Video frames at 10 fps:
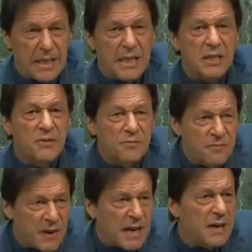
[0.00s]
is
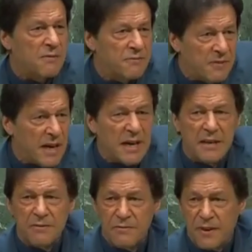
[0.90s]
far,
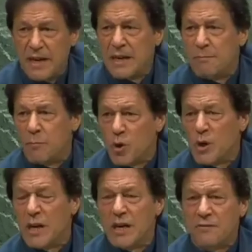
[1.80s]
far, far
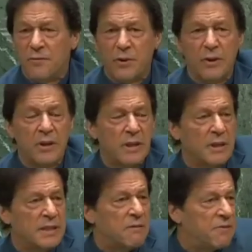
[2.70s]
more hurtful
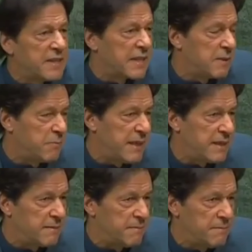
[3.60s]
than physical pain.